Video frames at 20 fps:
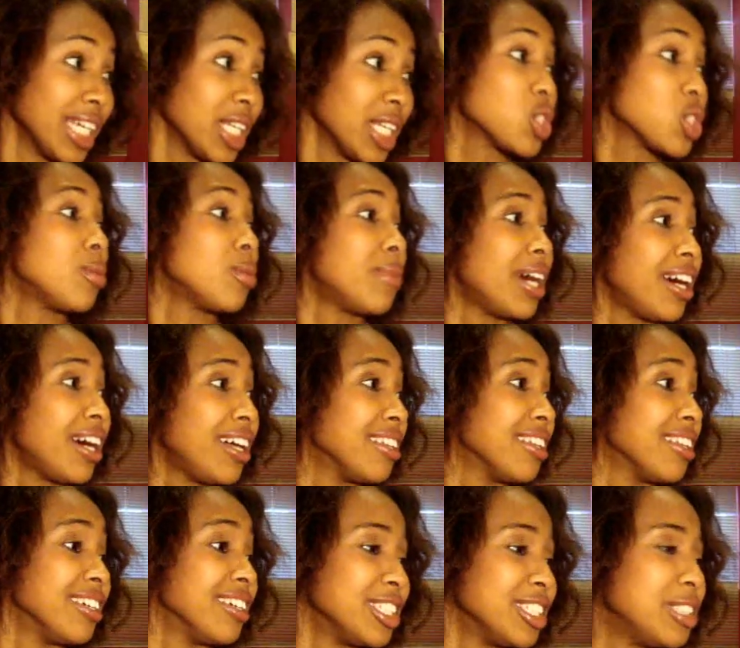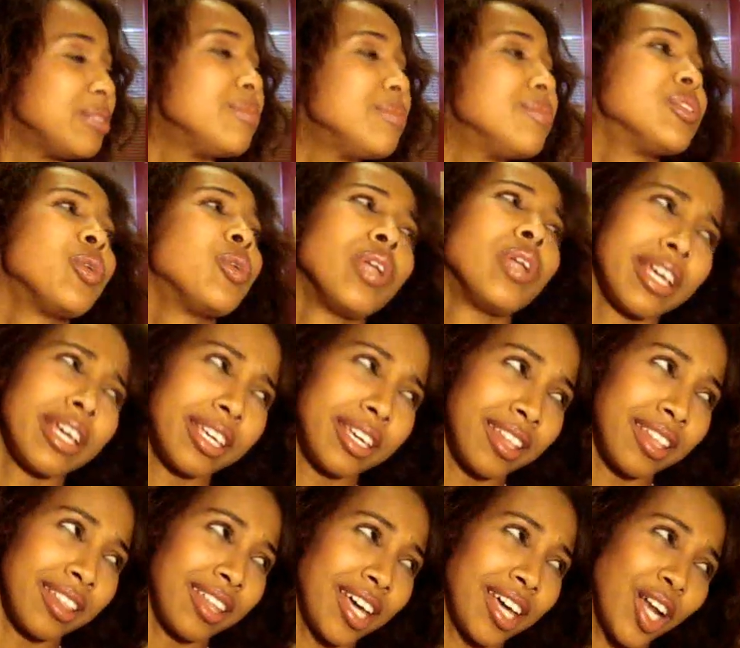like Somali. Well, I
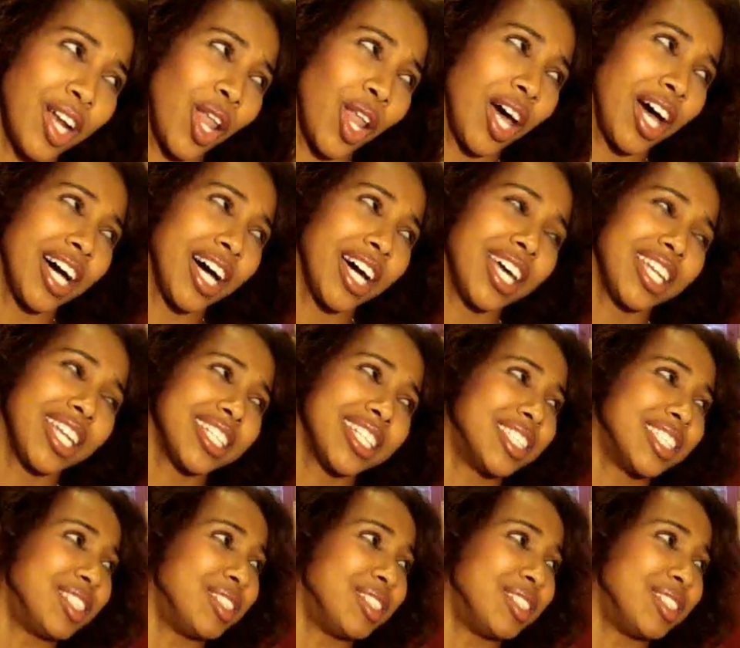get that a lot.